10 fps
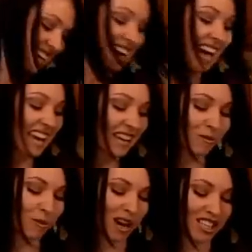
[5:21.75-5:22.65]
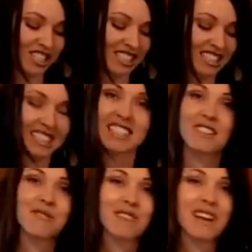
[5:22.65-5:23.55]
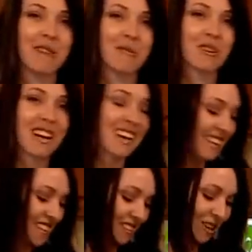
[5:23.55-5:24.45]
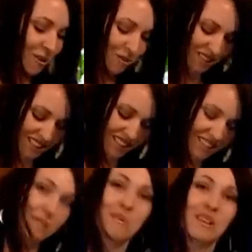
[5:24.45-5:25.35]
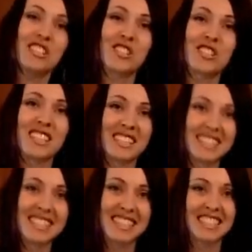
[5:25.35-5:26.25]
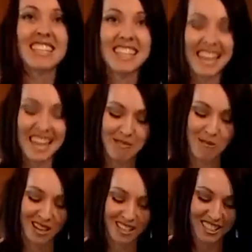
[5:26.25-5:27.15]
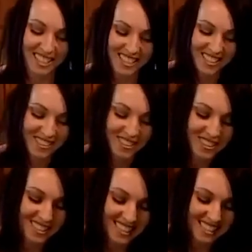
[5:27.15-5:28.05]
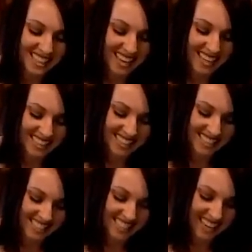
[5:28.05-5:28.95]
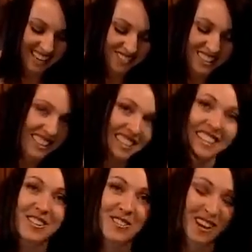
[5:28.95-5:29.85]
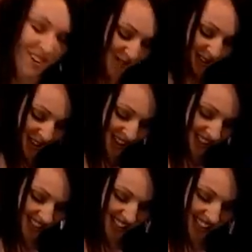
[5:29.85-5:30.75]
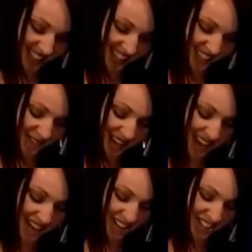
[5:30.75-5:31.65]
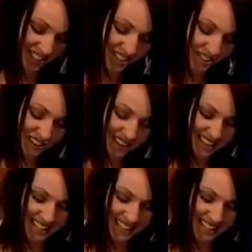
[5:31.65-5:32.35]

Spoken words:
the egg wash sticks to the flour, and then the coconut crumb mixture is going to stick to the egg wash. So there's a science, and you have to get it in the right order. So we have our 2